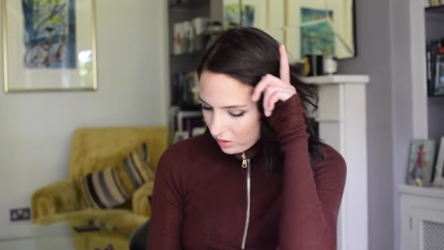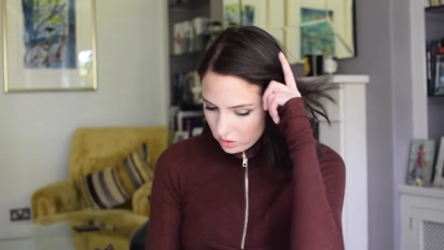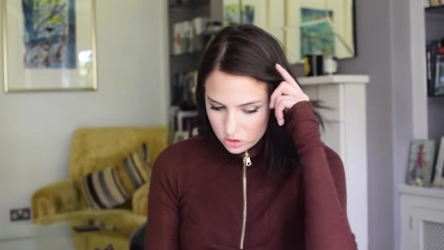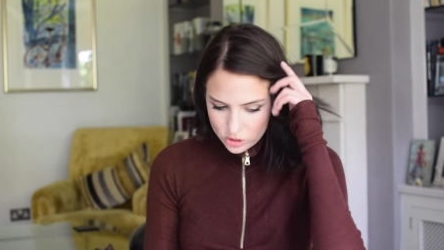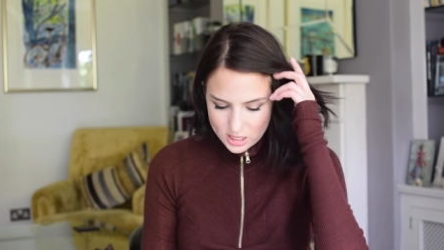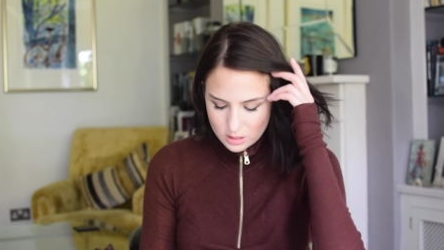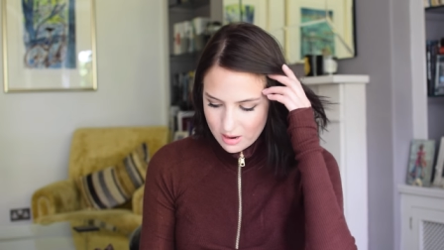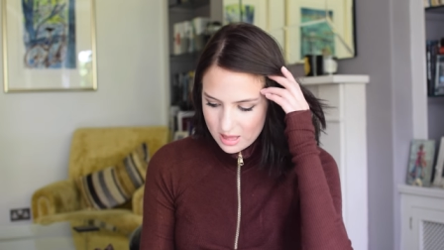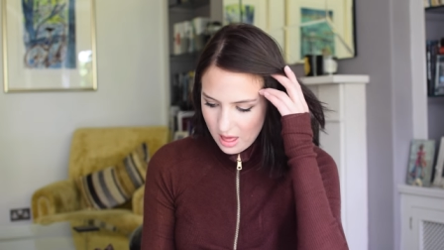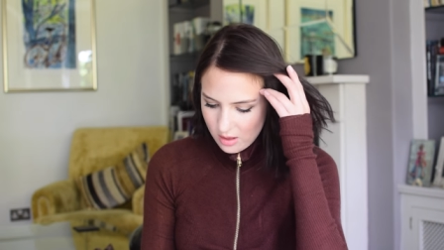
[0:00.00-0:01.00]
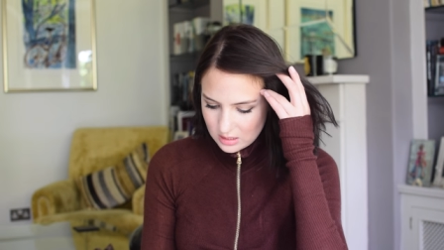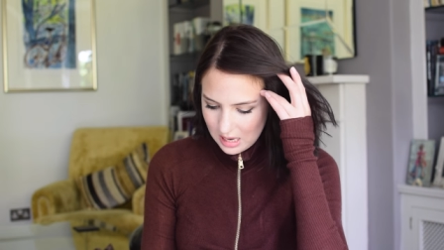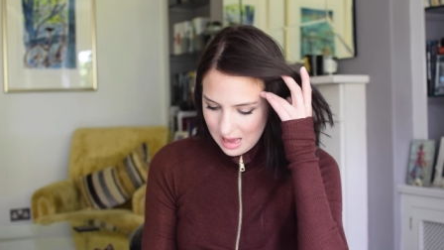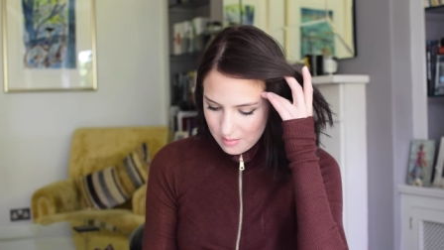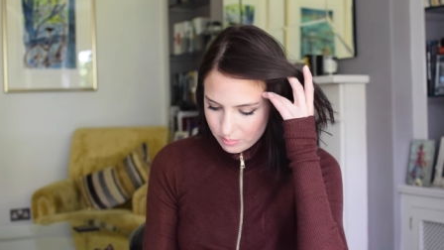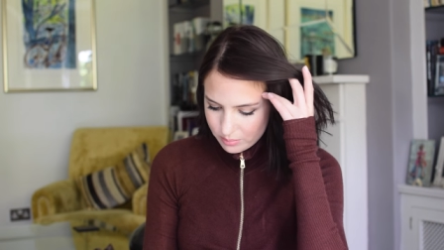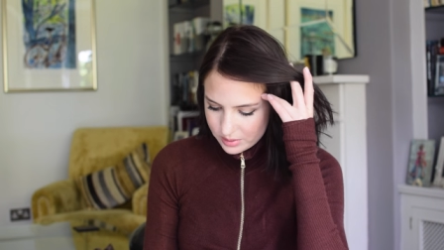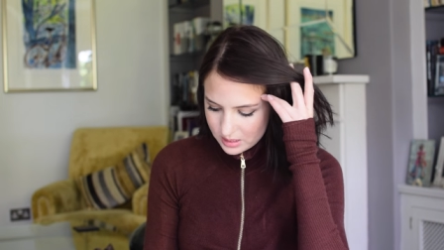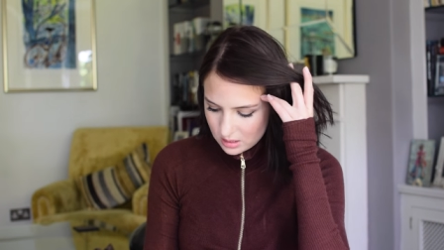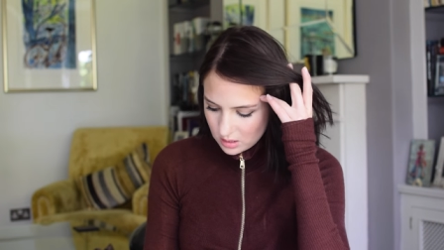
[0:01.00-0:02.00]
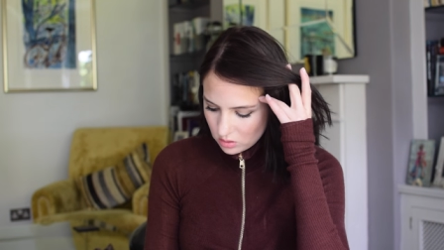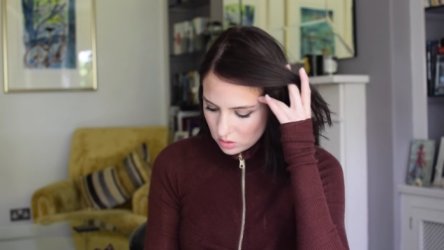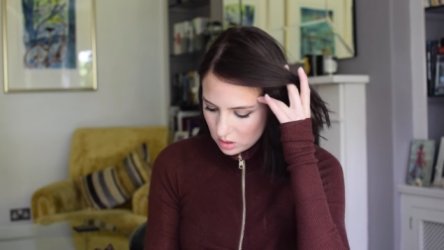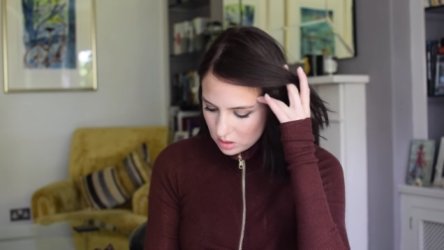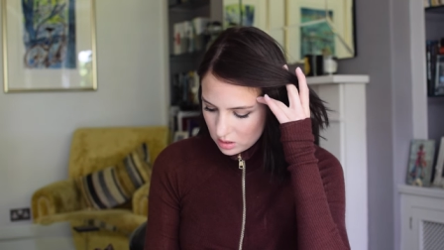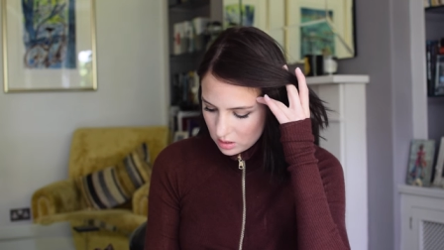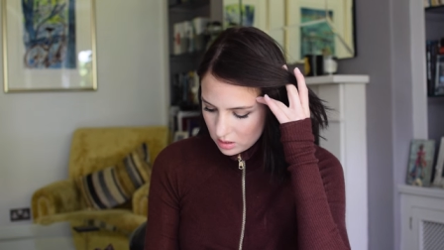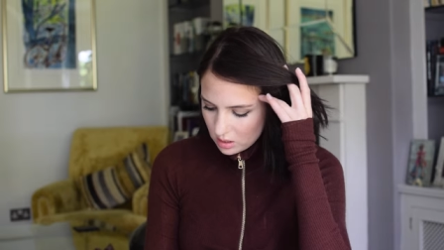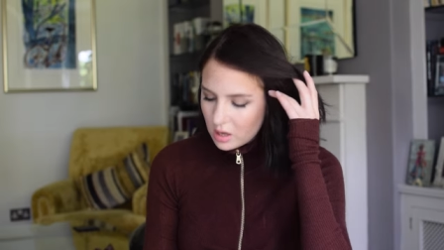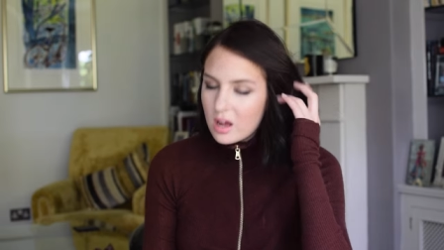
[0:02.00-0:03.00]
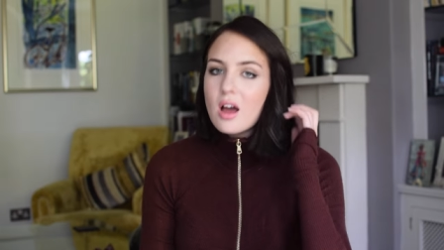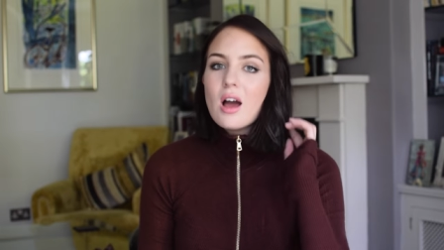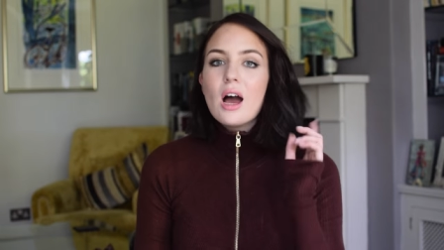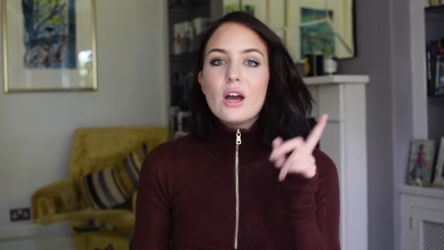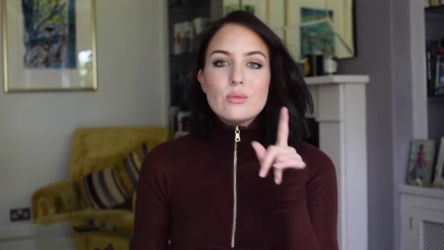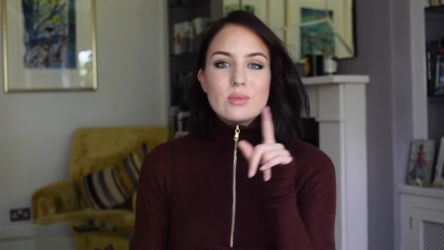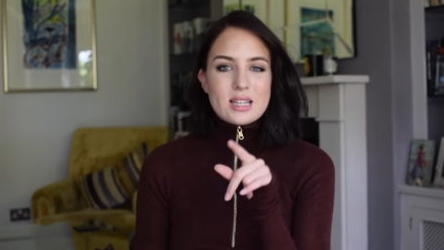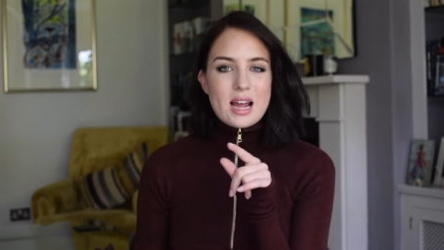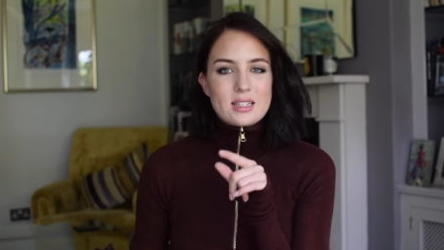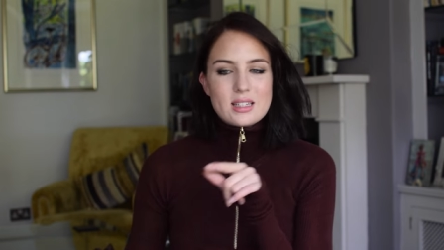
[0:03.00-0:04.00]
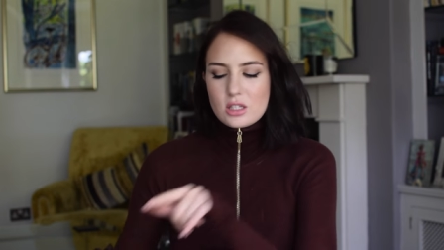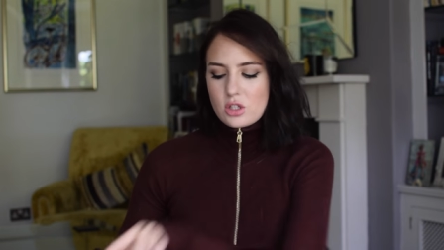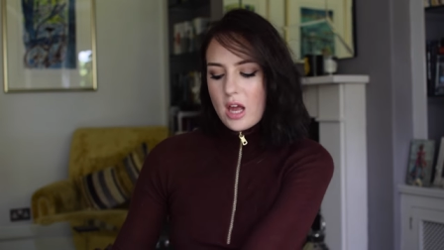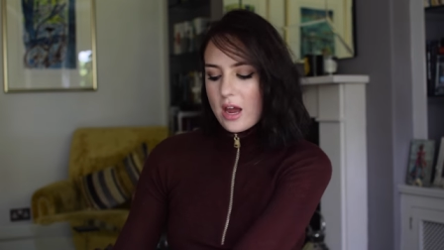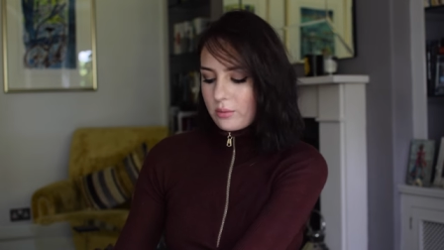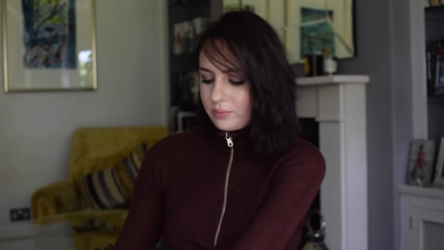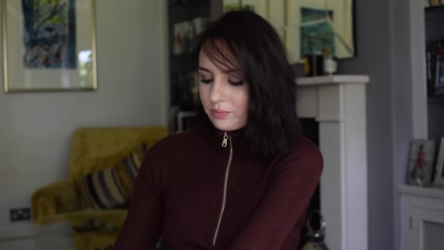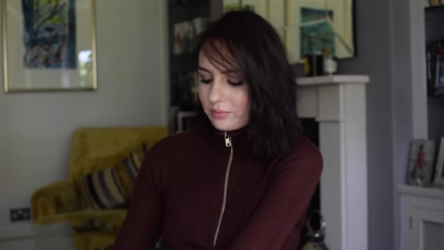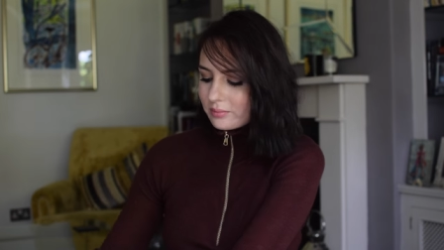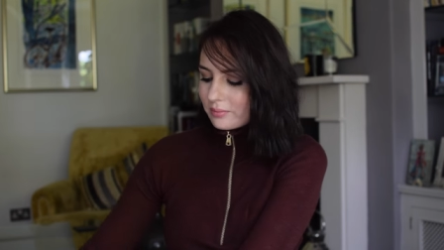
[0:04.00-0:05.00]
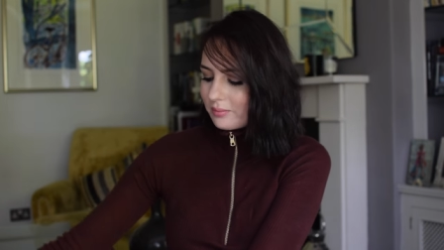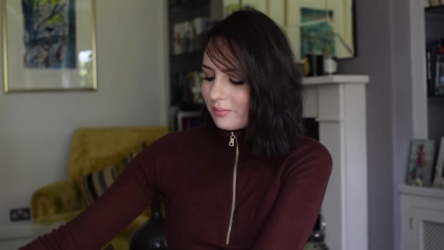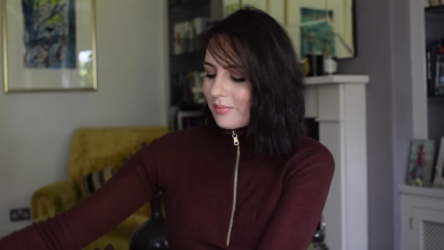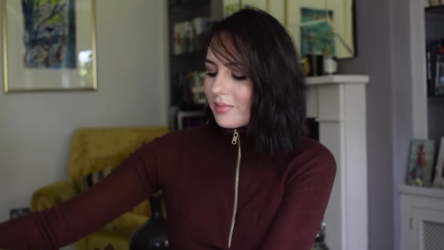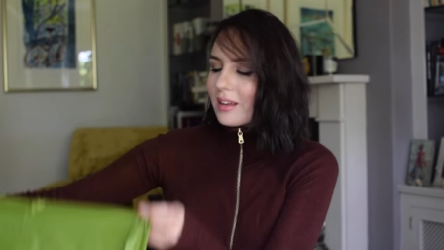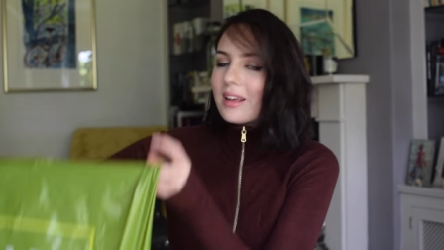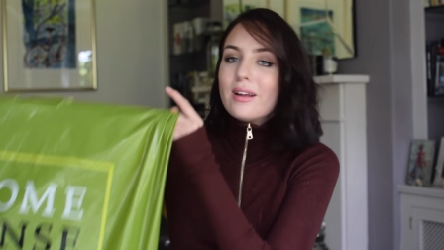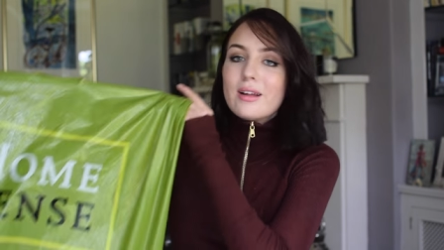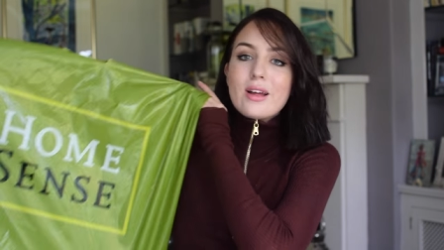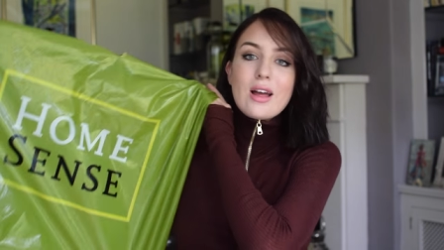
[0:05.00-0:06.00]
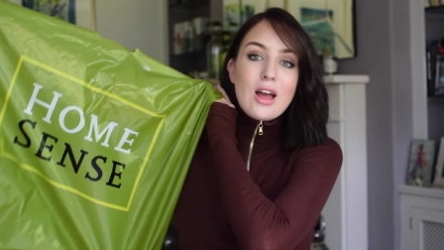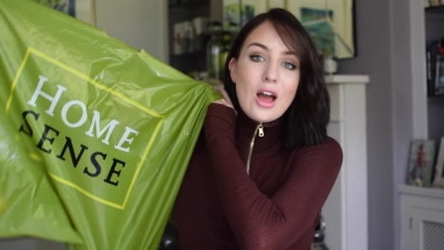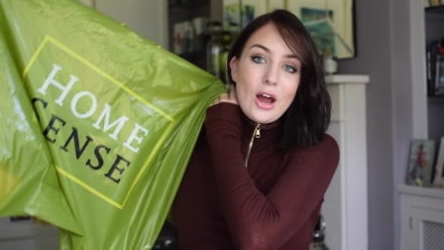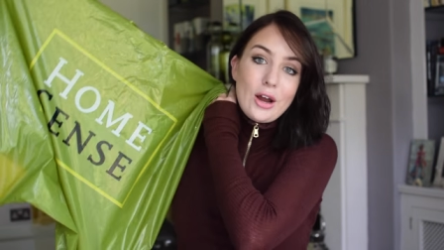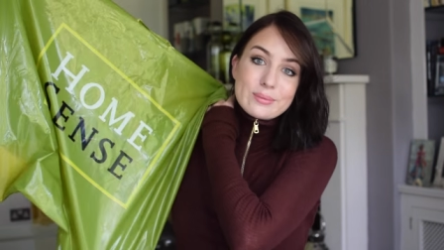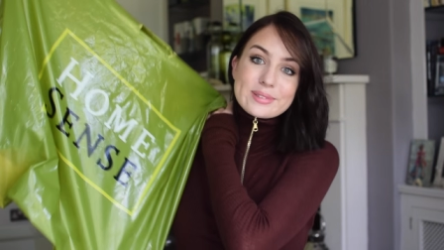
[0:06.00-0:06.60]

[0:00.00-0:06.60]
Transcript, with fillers: I got distracted by those lamps? Home Sense, so Home